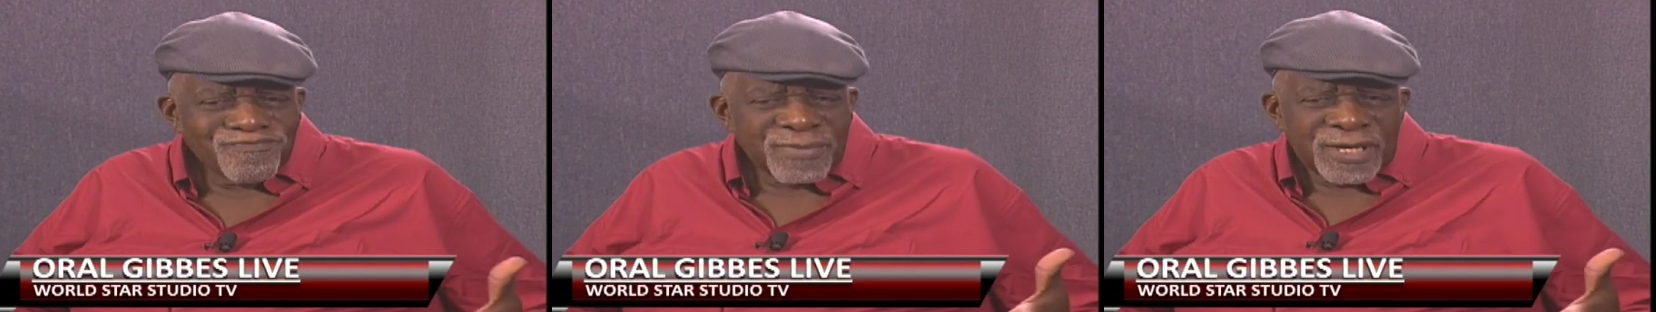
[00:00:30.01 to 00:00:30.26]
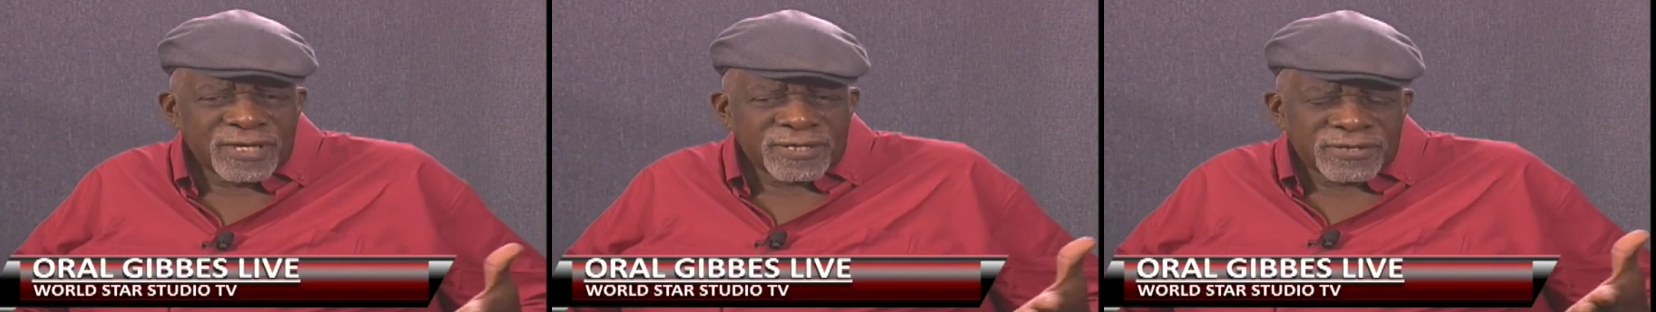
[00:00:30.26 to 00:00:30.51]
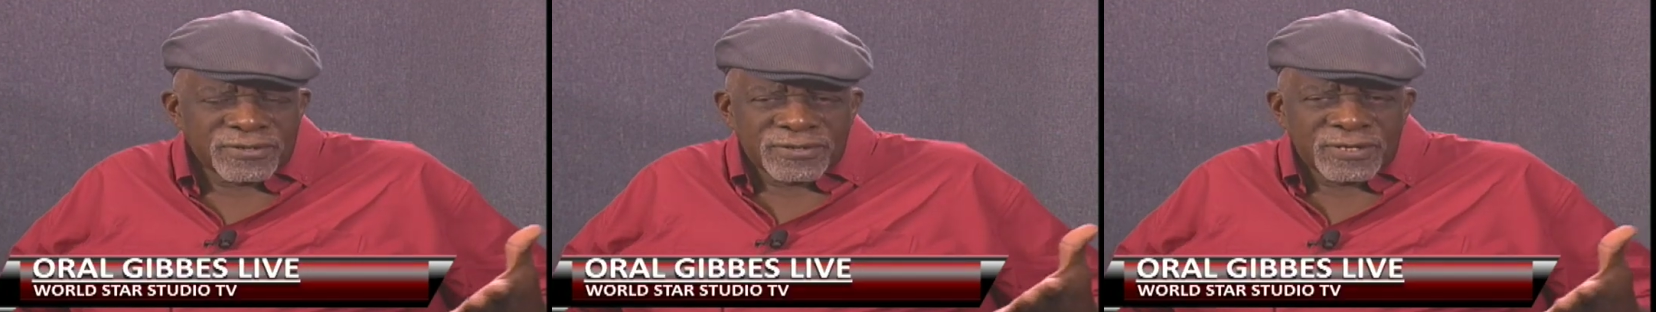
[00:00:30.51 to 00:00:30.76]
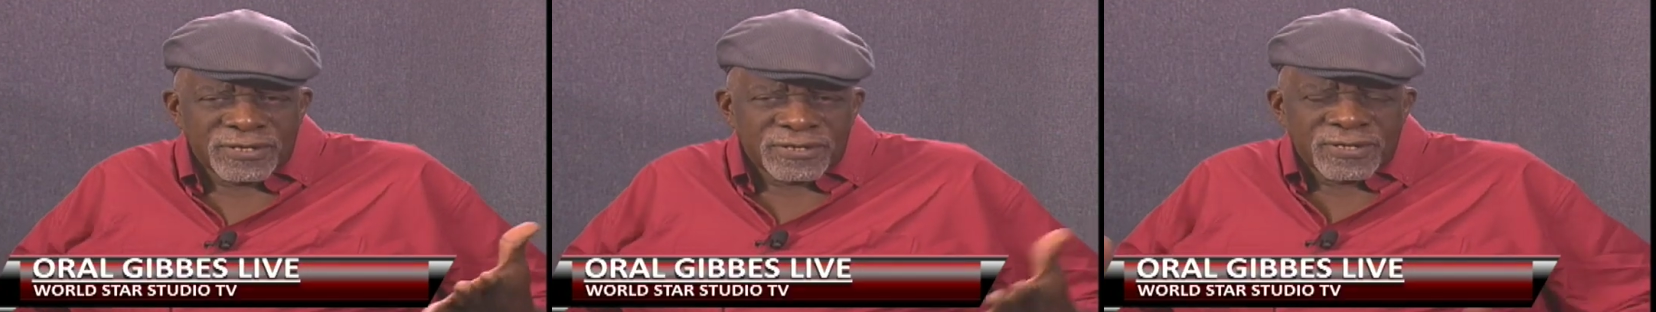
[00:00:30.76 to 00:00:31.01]

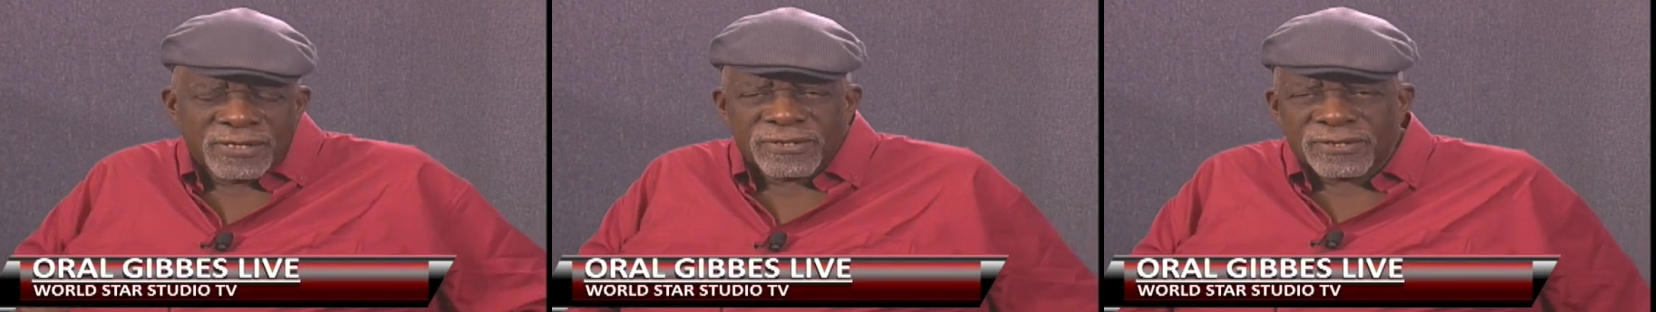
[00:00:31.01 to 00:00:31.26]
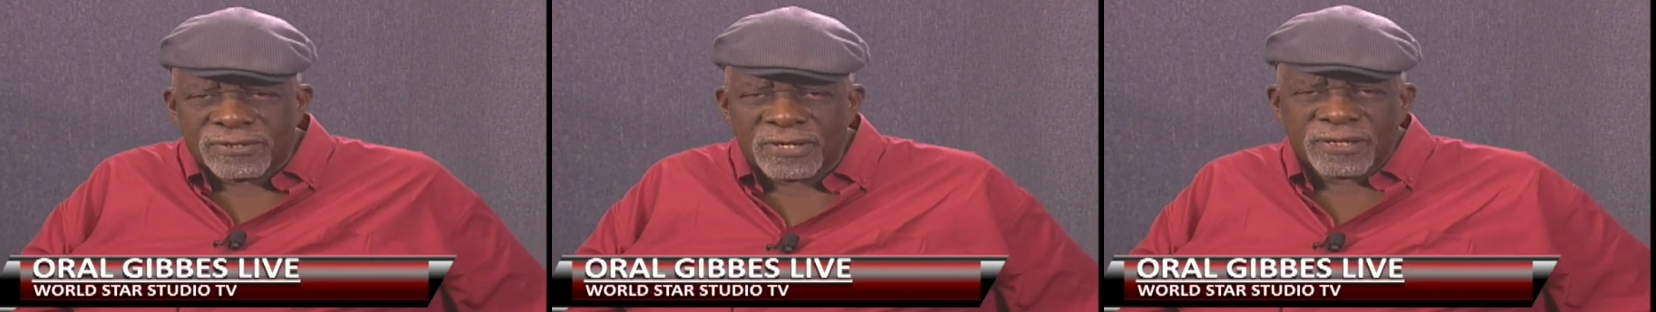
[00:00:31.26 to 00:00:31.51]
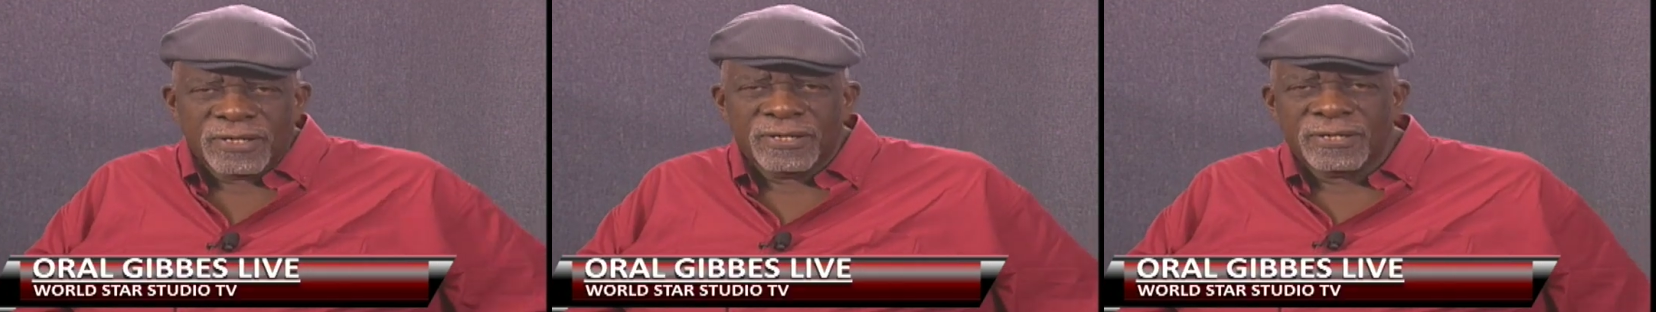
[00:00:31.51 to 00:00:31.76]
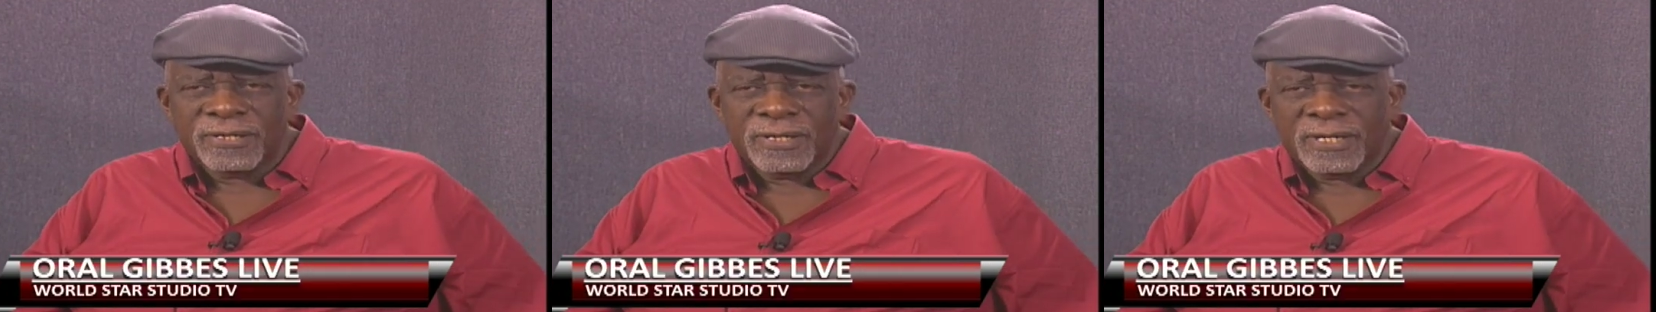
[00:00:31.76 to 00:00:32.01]
it's it's it's
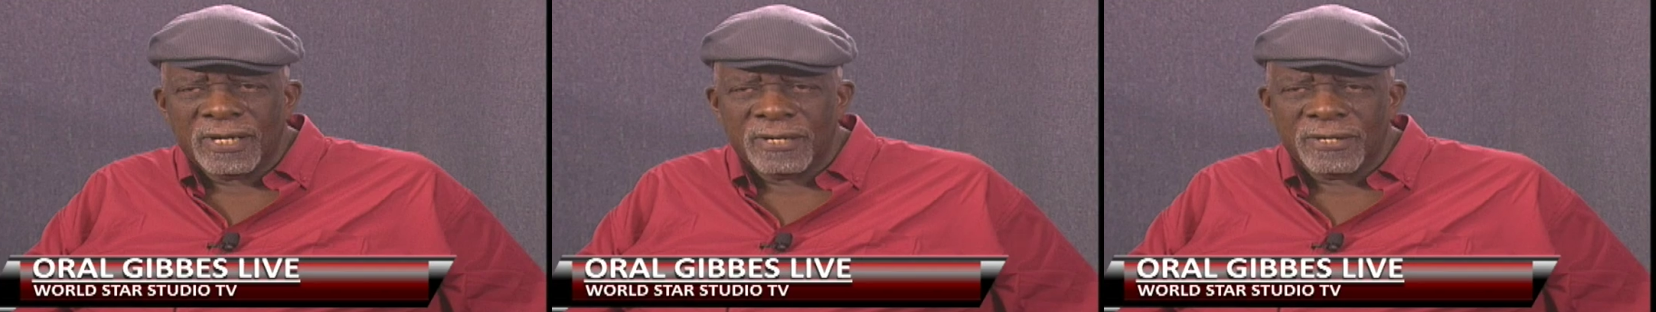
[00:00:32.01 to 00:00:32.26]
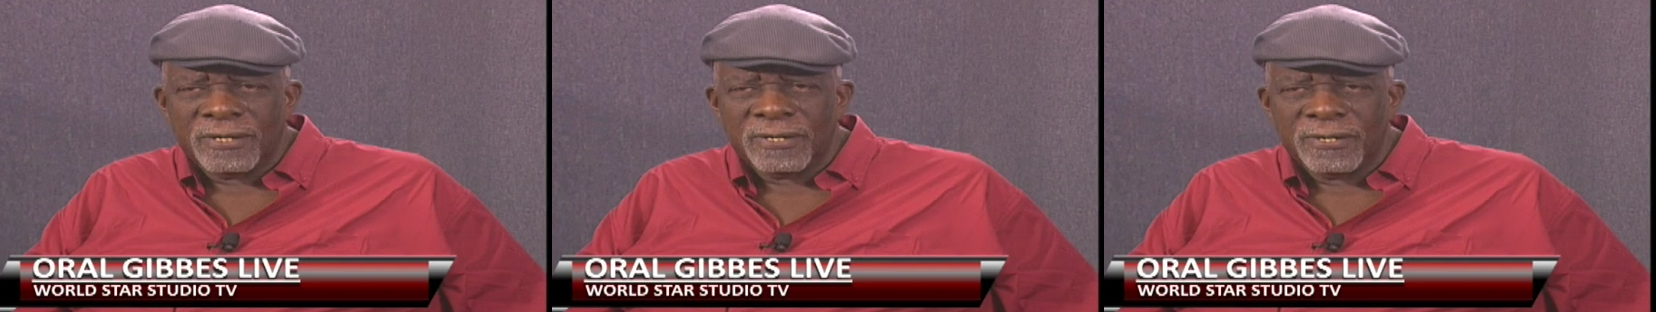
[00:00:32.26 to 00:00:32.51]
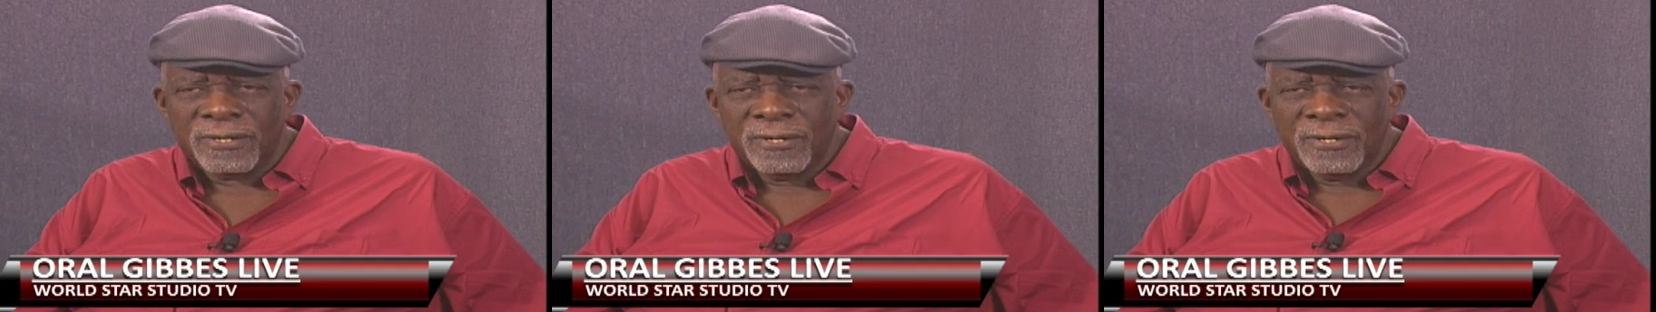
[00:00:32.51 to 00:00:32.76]
certain uh,